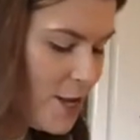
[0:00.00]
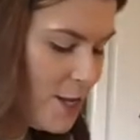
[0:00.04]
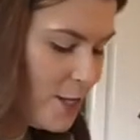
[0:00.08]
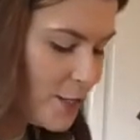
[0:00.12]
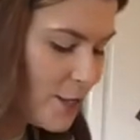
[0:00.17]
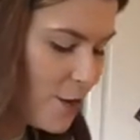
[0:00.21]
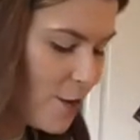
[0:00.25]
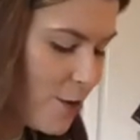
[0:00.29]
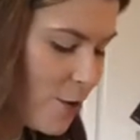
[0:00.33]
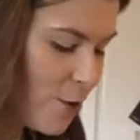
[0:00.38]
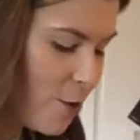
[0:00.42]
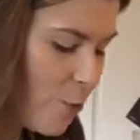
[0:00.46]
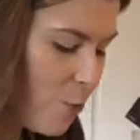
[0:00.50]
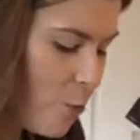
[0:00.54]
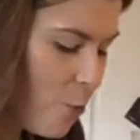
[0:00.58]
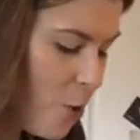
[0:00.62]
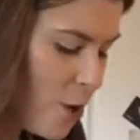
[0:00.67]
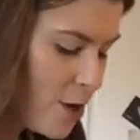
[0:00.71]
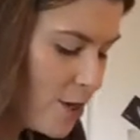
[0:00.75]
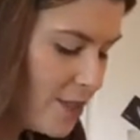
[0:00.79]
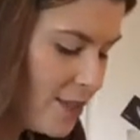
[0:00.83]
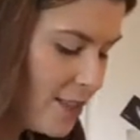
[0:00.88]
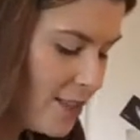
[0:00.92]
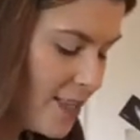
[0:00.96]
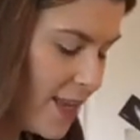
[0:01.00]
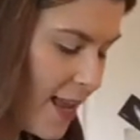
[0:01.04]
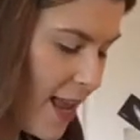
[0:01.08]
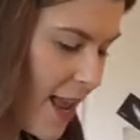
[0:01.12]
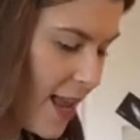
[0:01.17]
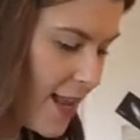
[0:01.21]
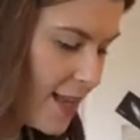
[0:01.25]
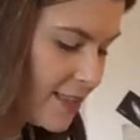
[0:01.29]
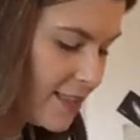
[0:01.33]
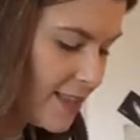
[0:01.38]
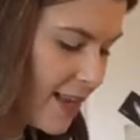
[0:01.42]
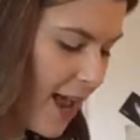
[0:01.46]
So you're
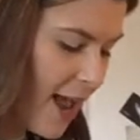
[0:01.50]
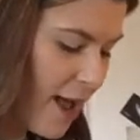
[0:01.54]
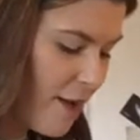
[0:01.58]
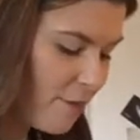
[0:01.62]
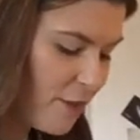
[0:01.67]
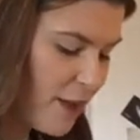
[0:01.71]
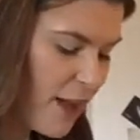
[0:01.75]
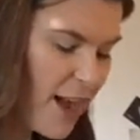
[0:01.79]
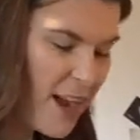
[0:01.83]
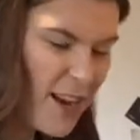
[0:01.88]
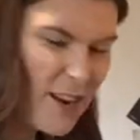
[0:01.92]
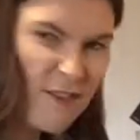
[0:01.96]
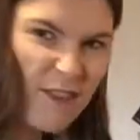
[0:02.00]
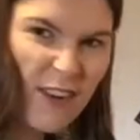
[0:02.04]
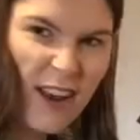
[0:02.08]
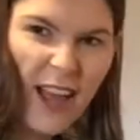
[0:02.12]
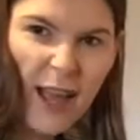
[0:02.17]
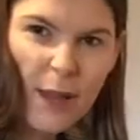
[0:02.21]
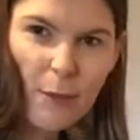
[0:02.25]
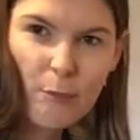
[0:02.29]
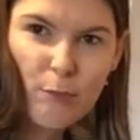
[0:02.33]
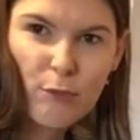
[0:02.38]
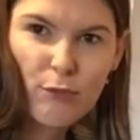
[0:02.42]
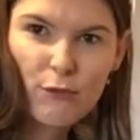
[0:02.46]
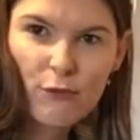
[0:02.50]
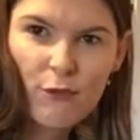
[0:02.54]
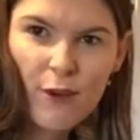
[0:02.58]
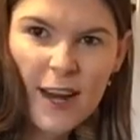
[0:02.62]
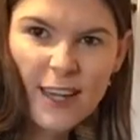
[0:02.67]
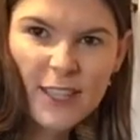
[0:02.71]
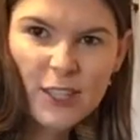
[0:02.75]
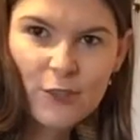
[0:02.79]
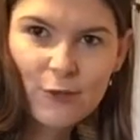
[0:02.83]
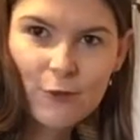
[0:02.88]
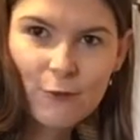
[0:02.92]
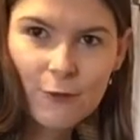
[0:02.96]
wanting to have kind of like
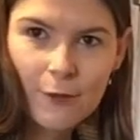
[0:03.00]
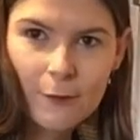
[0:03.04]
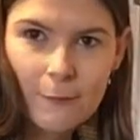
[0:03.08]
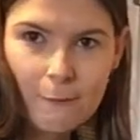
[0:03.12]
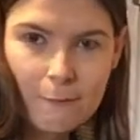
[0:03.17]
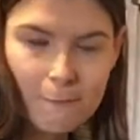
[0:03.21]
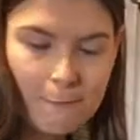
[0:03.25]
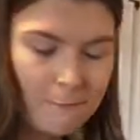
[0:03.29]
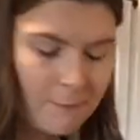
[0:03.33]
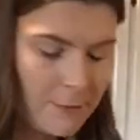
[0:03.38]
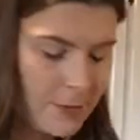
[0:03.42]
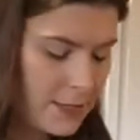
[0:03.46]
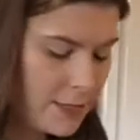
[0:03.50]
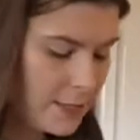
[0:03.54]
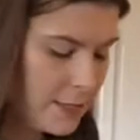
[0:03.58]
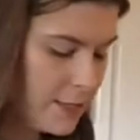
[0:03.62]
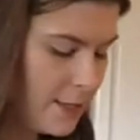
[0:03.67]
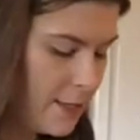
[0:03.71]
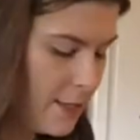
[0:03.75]
breadcrumbs.